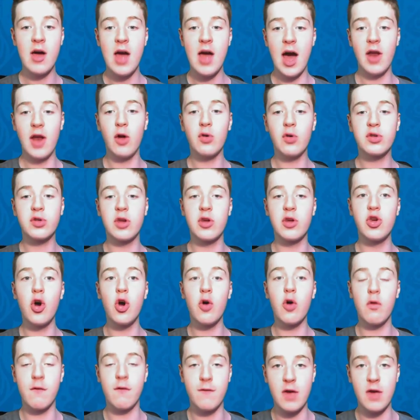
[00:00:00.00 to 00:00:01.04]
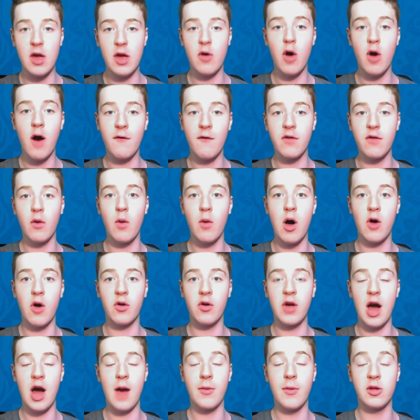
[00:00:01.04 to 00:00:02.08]
and also your review of the World
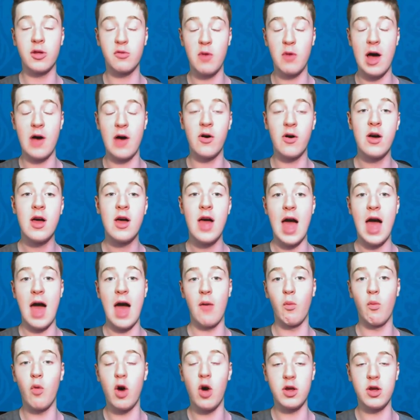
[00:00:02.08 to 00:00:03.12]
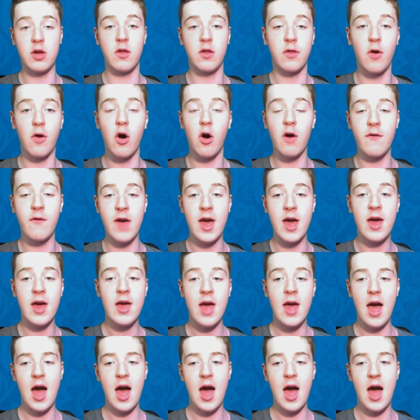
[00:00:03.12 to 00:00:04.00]
Cup as well and what you thought of it.